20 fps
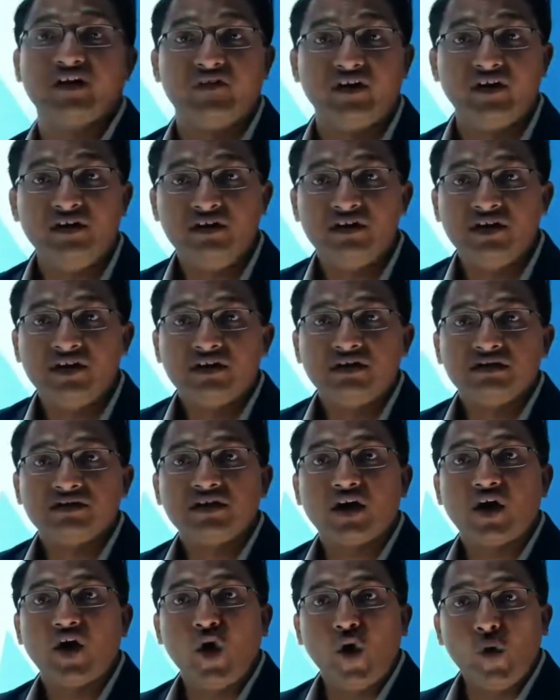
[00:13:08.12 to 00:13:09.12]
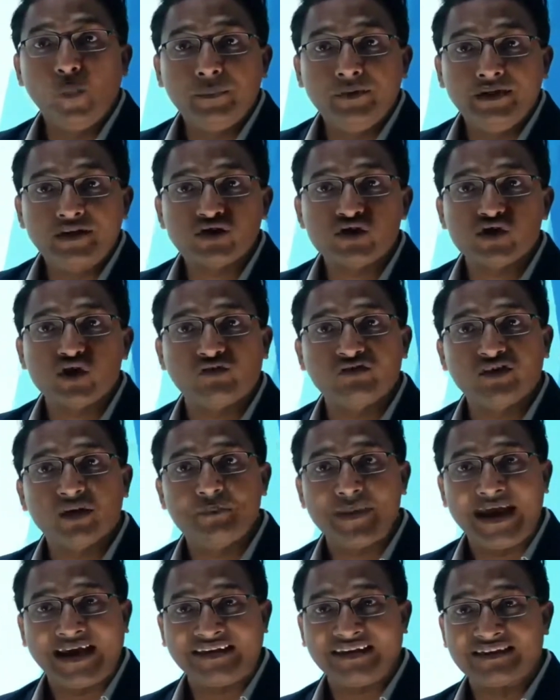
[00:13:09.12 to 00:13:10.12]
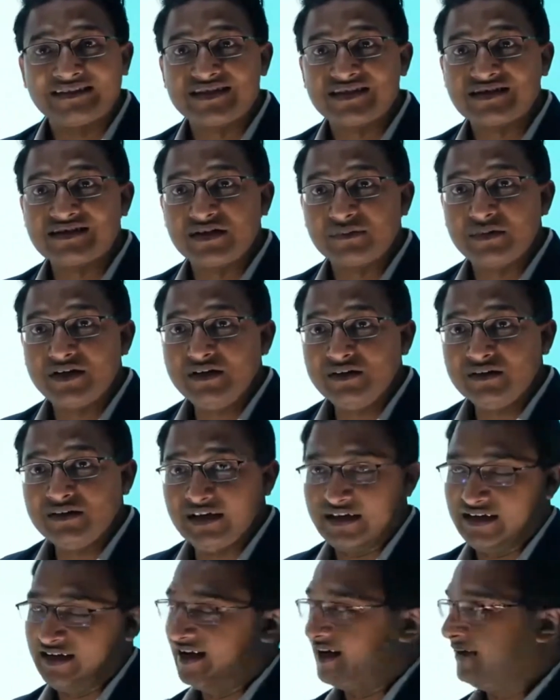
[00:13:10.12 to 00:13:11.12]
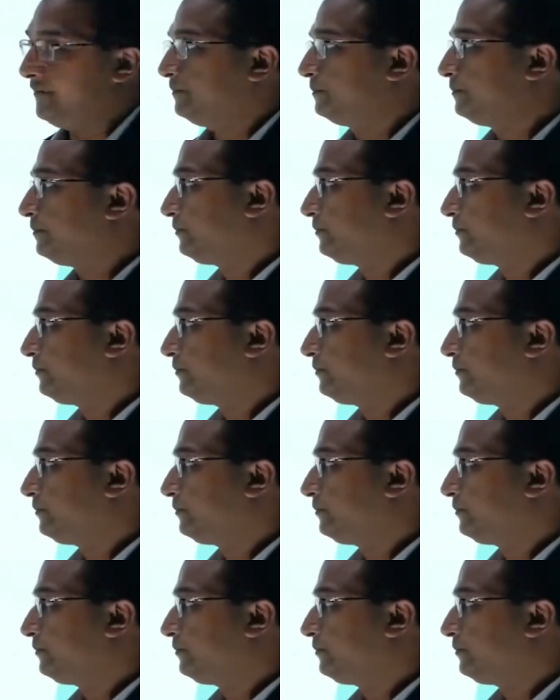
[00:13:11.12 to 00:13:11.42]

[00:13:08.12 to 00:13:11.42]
govern the operation of the banking system in India.